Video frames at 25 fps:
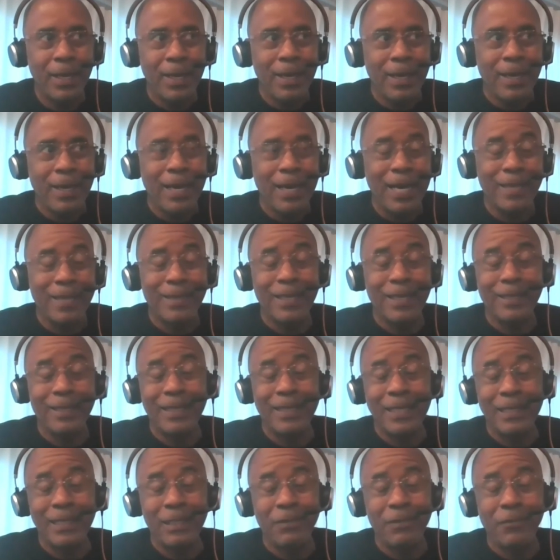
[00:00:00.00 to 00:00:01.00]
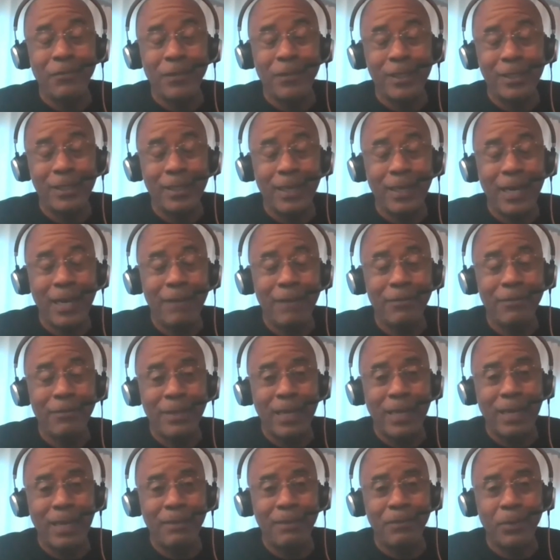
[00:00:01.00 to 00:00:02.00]
I think they did fix it after
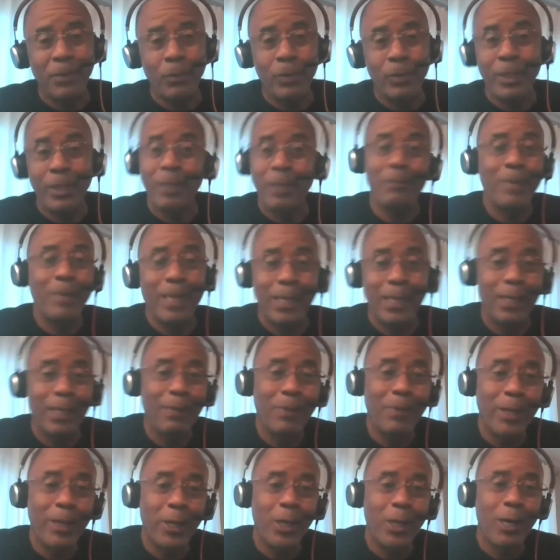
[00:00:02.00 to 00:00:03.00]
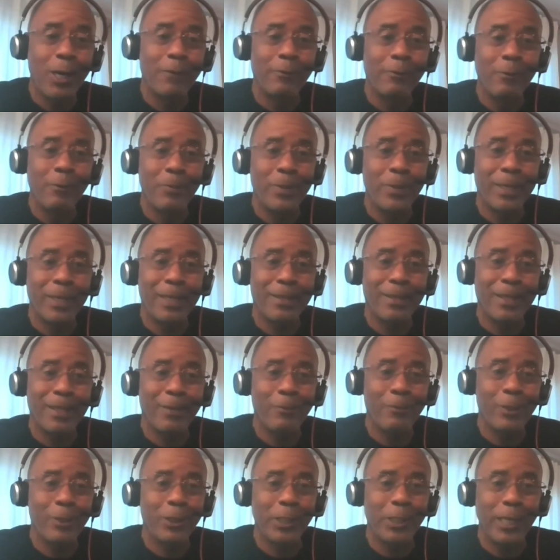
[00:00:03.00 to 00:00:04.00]
that, but we didn't make any money off it. But I think
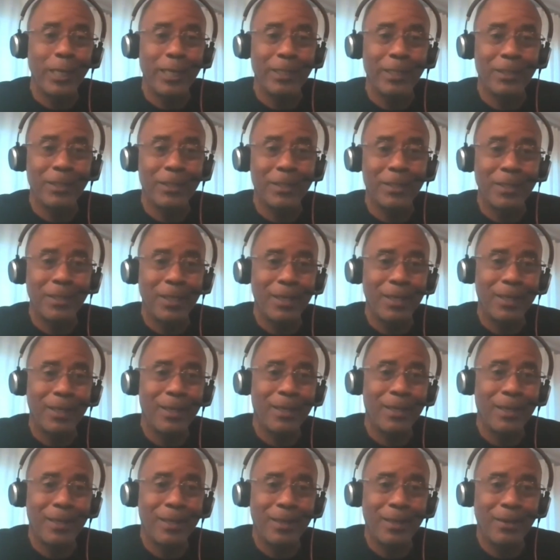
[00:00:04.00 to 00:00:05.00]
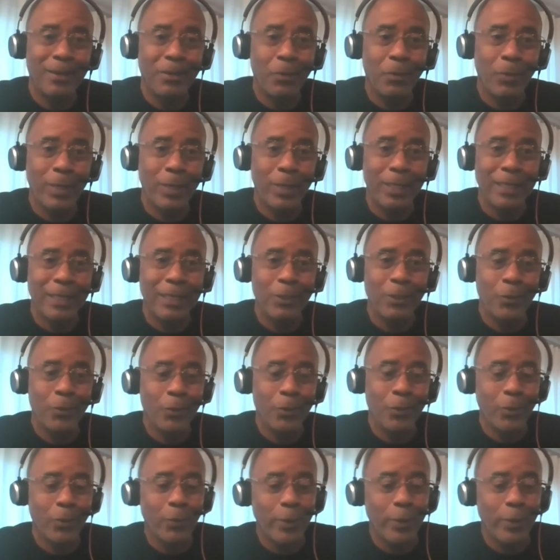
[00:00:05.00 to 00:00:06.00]
we changed the way they do their work.